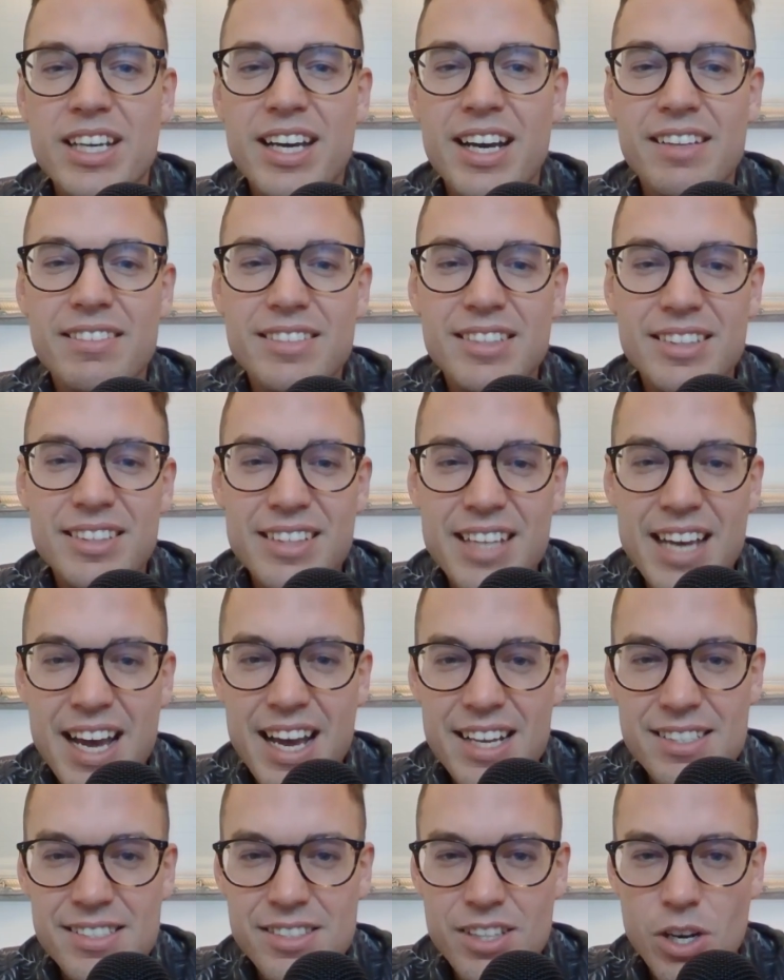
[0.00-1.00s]
And the
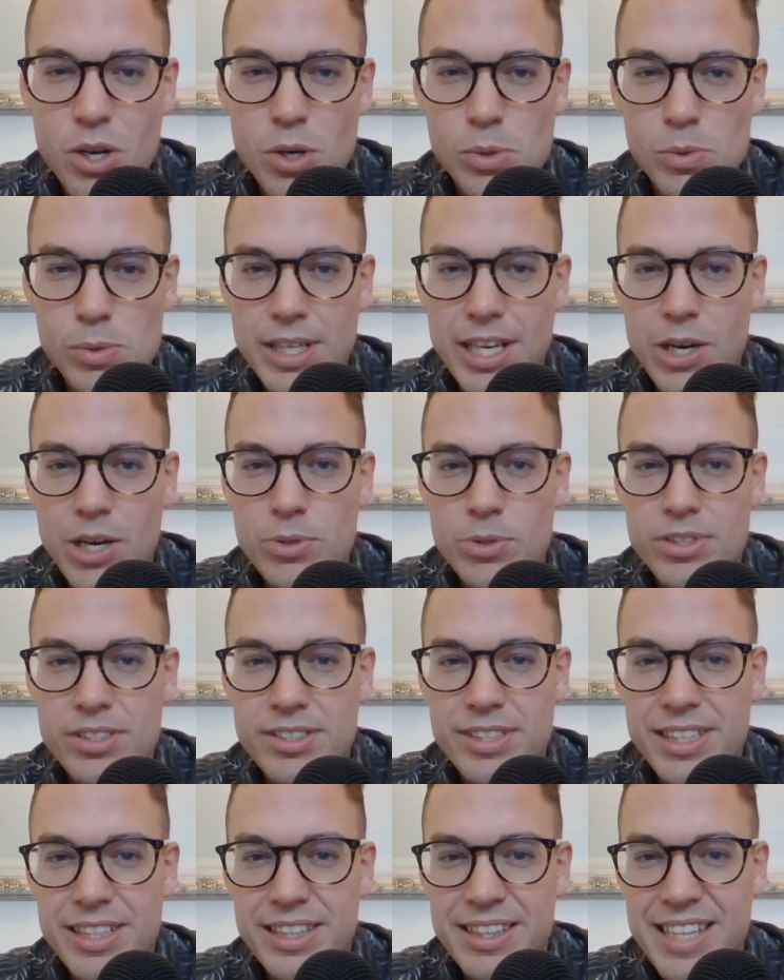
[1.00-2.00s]
last holdout,
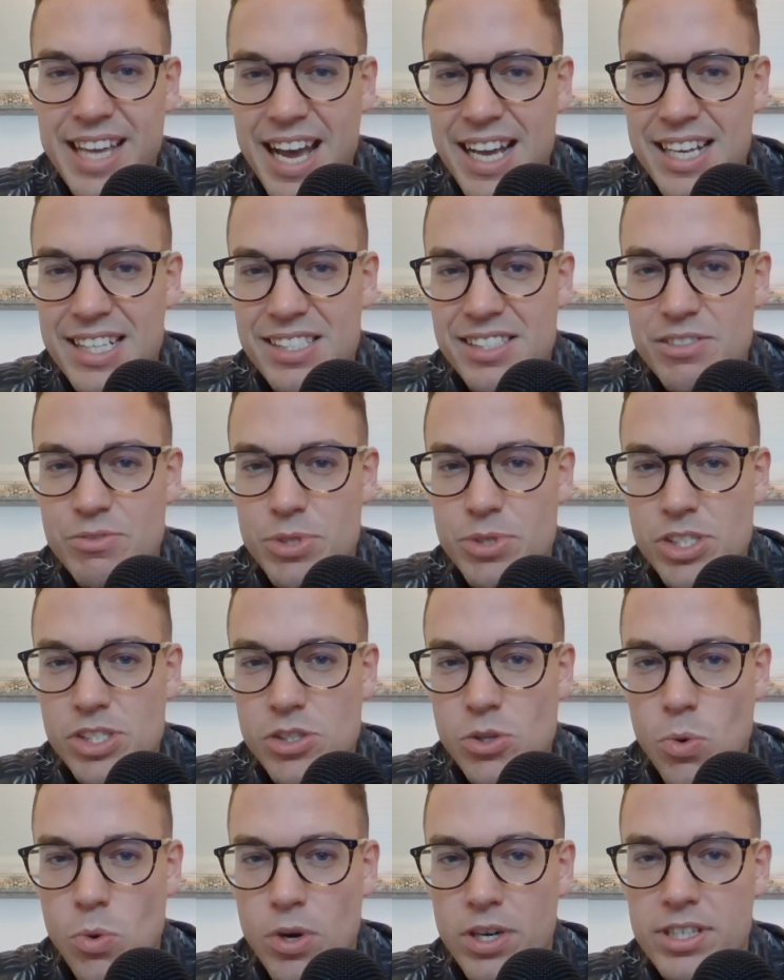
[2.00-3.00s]
the last
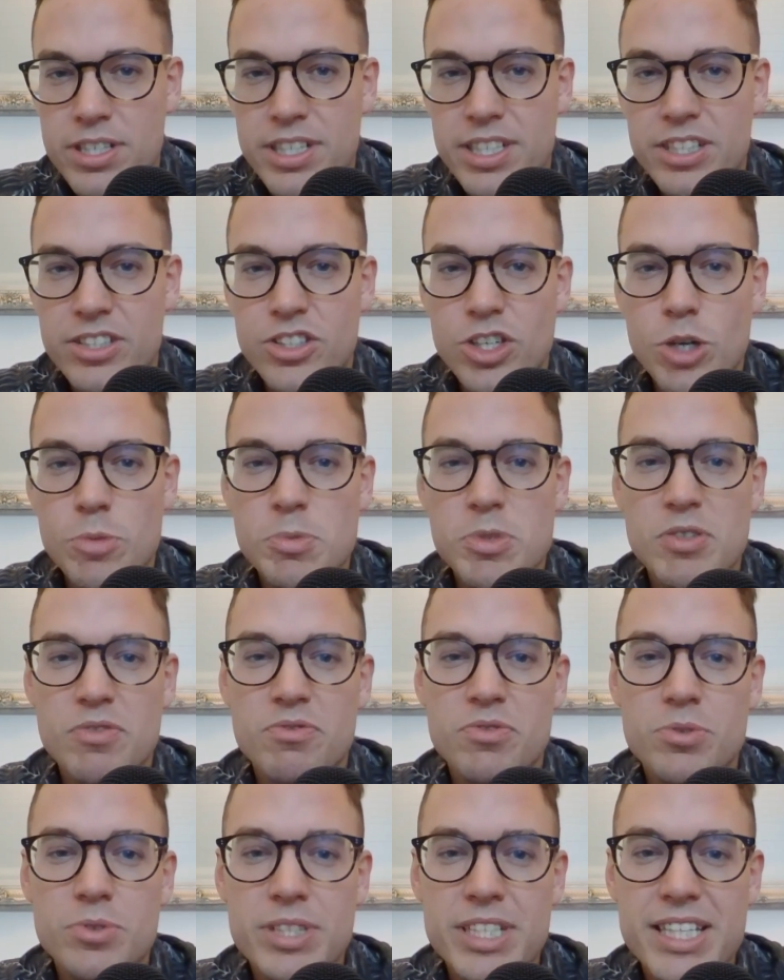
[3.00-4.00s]
resort in terms
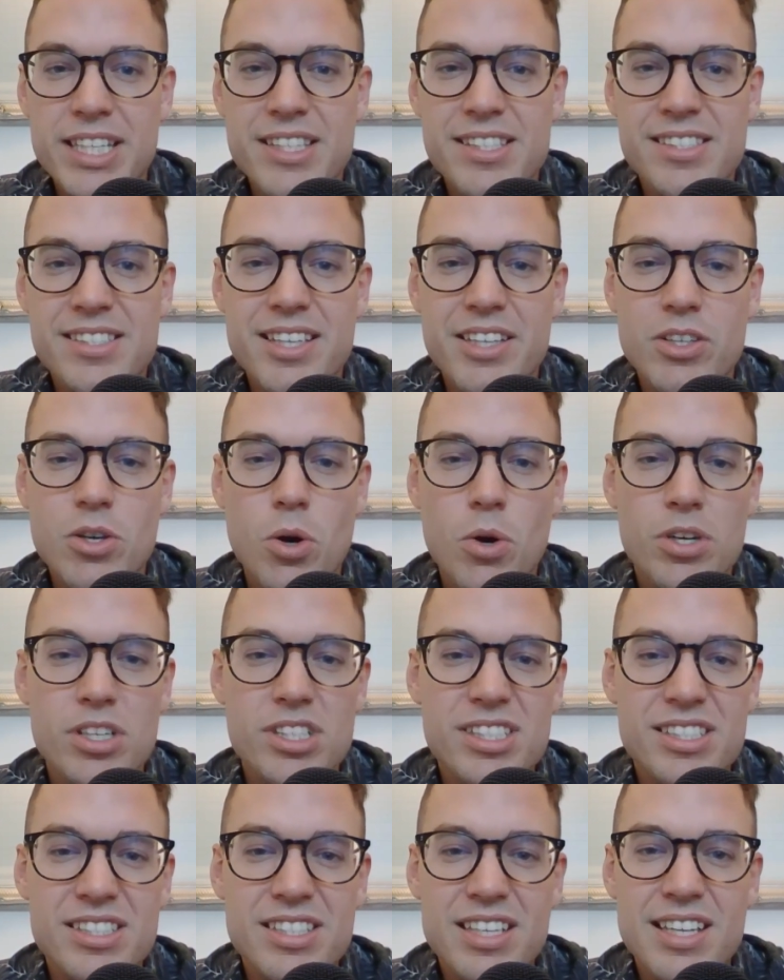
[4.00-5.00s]
of REITs that are
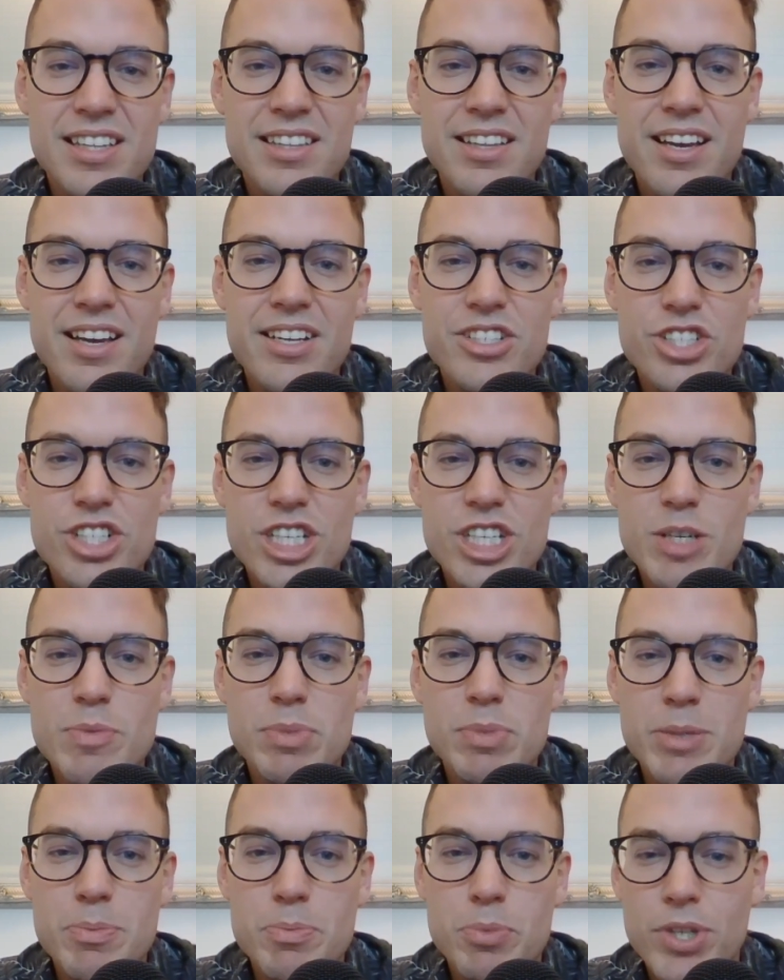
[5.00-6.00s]
still
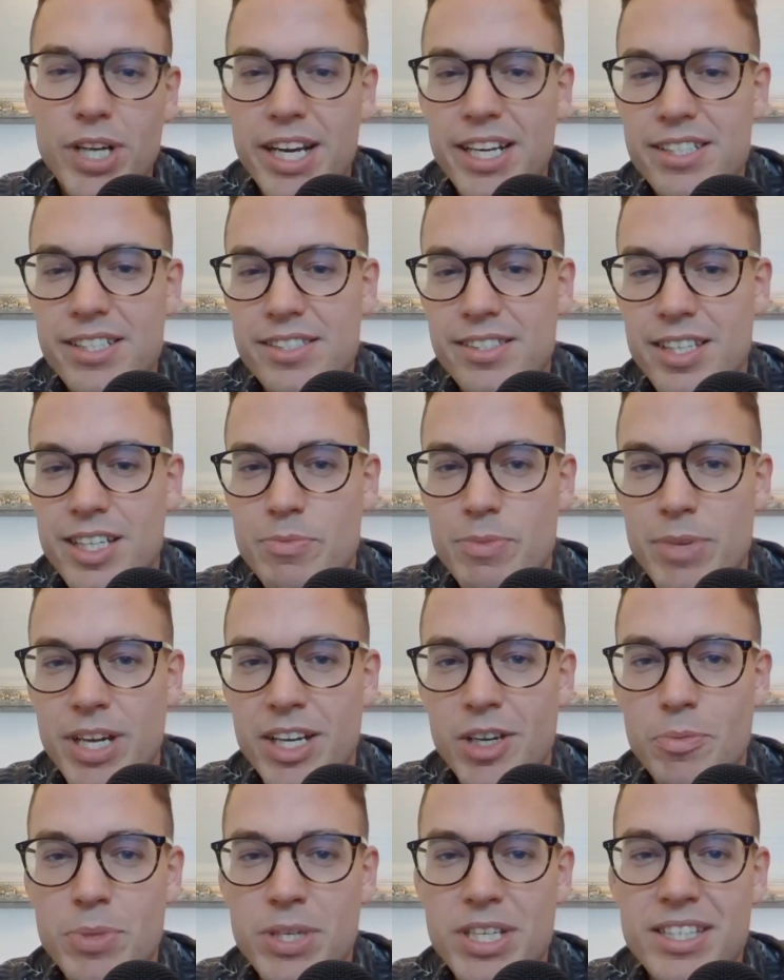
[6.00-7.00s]
cheaply priced, in my
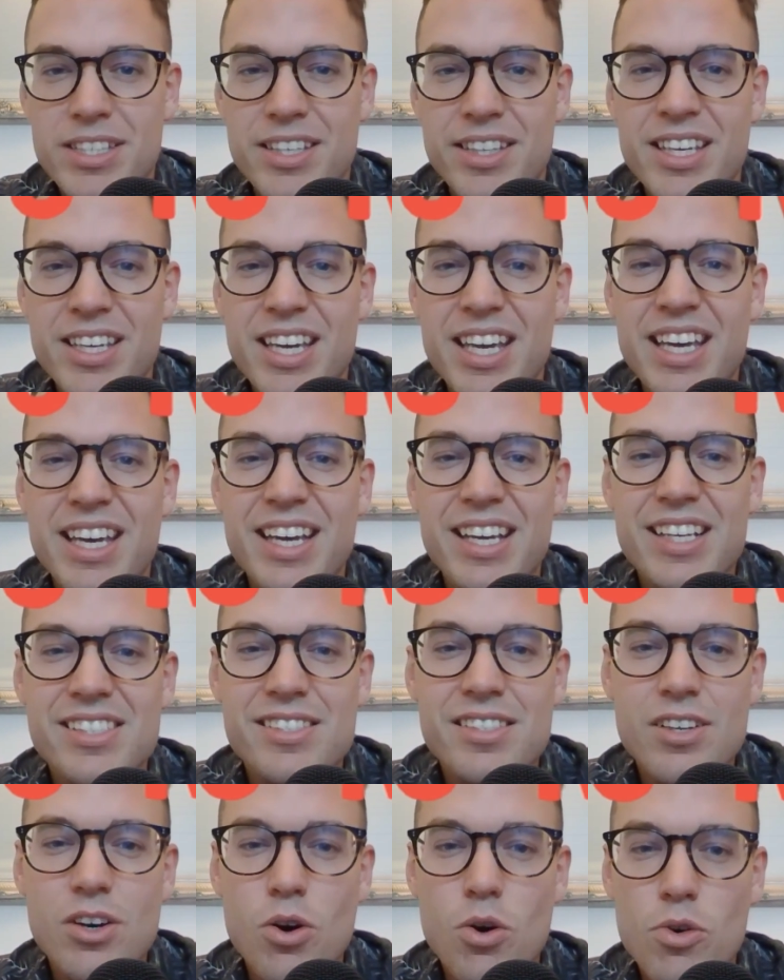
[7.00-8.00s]
opinion, is
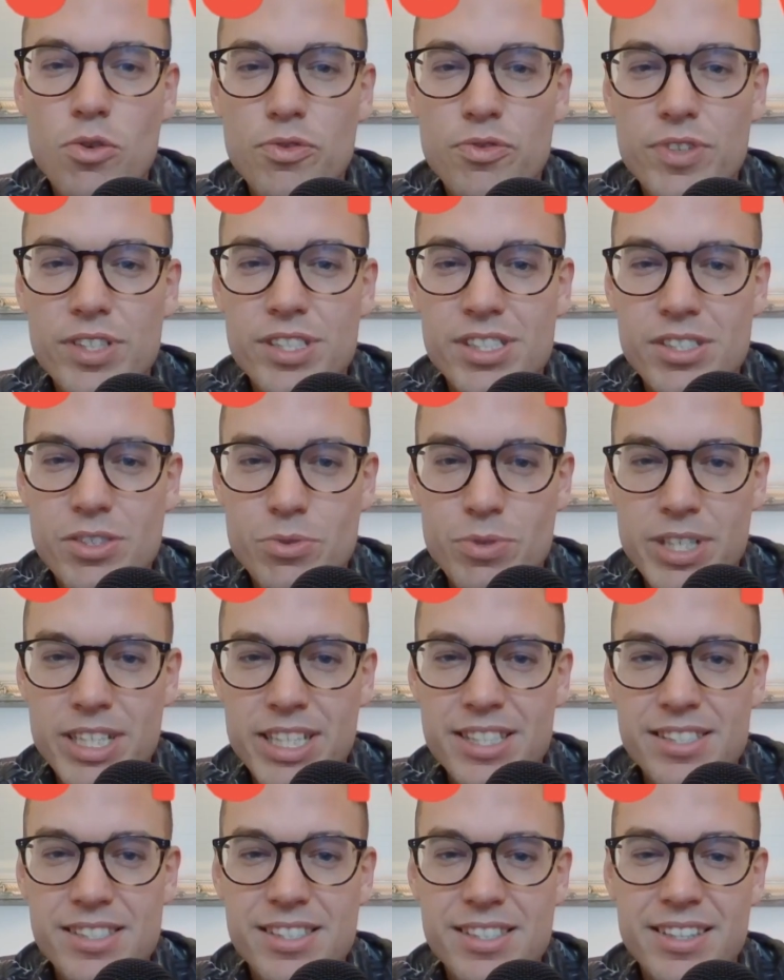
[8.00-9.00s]
the office
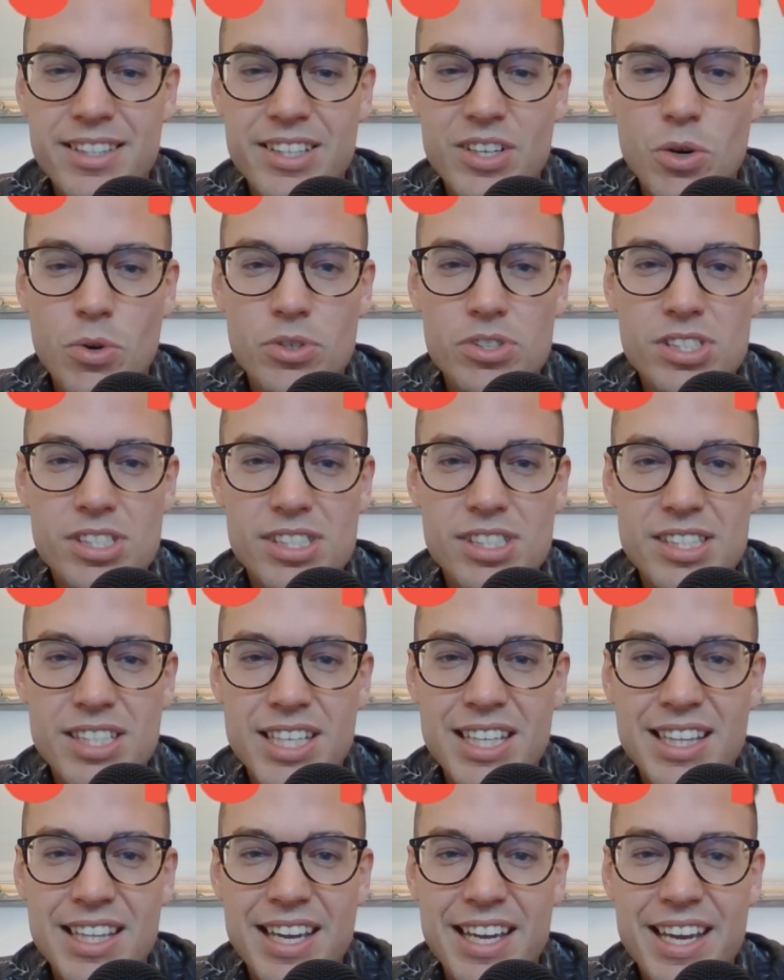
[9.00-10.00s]
REITs. They are
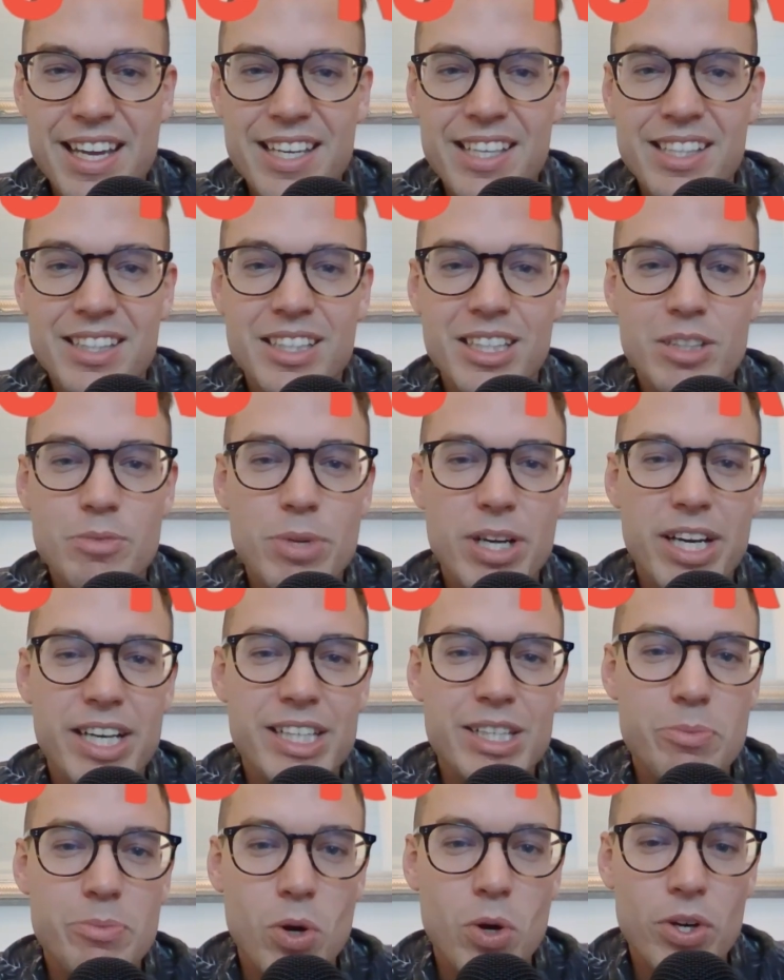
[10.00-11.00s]
still hated by
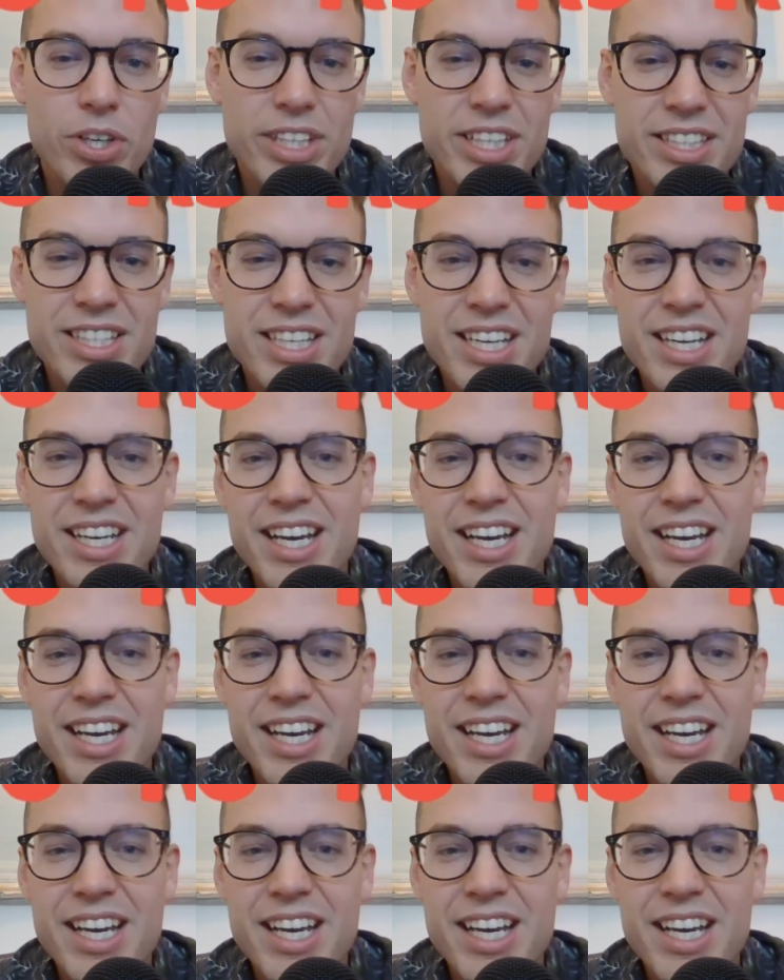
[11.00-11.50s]
the market.